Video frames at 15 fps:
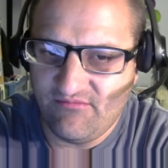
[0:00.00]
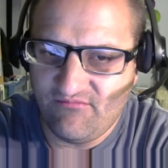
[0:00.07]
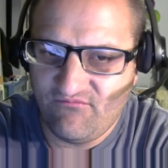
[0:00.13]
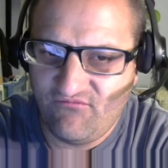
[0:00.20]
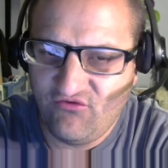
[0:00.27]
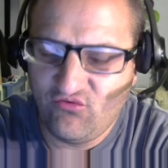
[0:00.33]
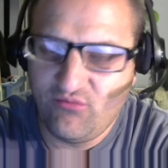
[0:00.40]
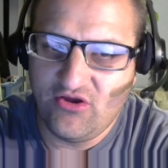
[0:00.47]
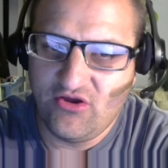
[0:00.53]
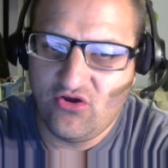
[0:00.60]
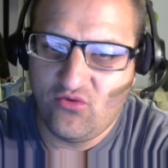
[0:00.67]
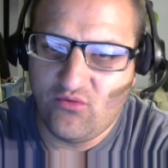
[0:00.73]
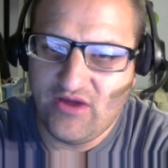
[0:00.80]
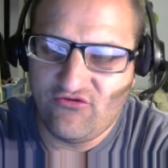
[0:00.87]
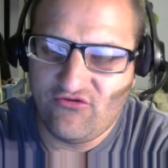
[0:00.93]
this would be a good
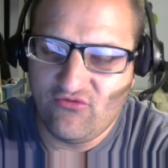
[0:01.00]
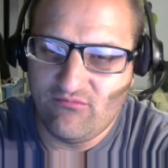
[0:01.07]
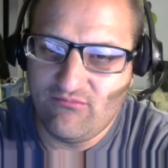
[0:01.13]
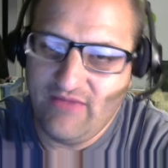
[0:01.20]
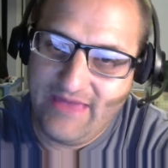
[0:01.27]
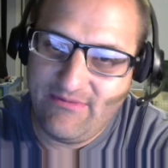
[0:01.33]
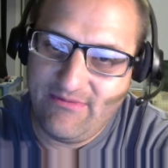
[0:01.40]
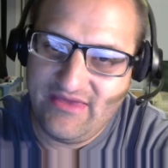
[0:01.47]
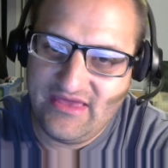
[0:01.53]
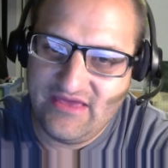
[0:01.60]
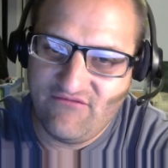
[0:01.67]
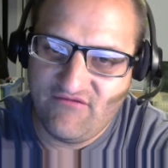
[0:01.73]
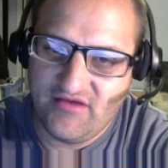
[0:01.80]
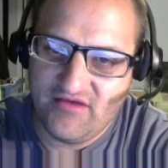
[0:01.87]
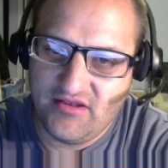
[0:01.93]
way to maybe
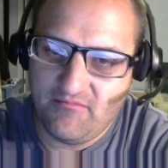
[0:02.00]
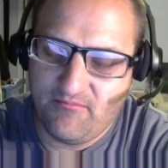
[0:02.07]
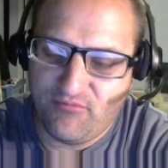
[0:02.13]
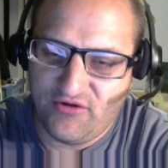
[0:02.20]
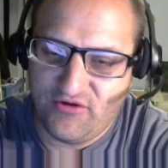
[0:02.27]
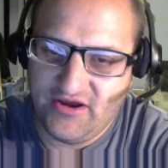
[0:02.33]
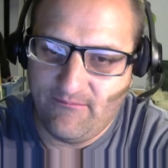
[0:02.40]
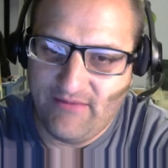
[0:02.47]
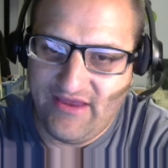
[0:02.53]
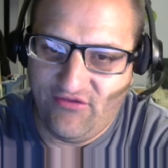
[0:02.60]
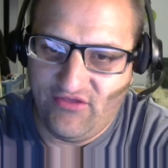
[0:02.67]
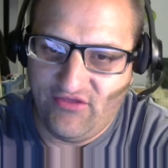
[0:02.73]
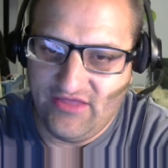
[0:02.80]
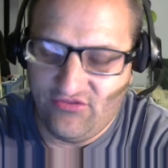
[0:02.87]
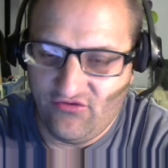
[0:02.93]
even bring
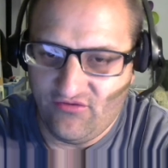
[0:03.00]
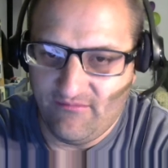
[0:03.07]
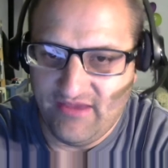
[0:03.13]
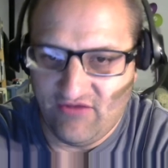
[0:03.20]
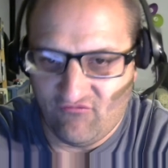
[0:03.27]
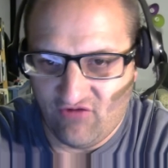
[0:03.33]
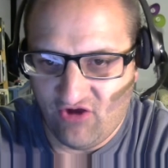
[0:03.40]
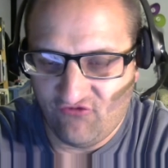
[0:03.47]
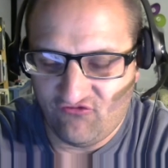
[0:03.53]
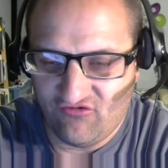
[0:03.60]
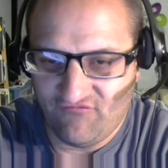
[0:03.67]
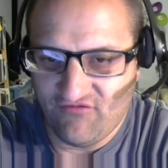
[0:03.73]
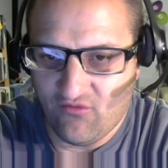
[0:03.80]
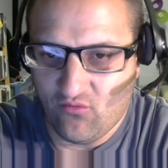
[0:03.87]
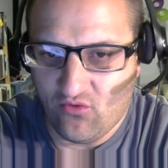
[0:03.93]
Bailey into the main roster if
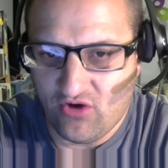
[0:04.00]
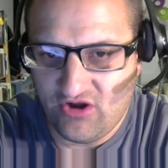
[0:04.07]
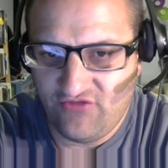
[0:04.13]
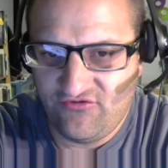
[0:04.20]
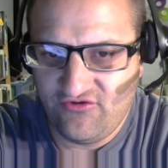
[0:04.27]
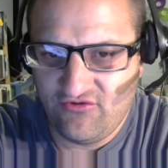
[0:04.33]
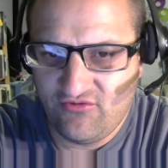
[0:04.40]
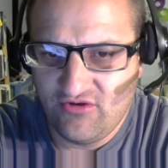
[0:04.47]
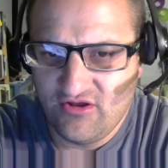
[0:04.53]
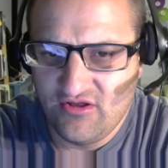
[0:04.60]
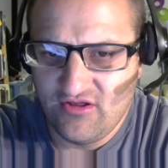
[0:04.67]
they wanted to.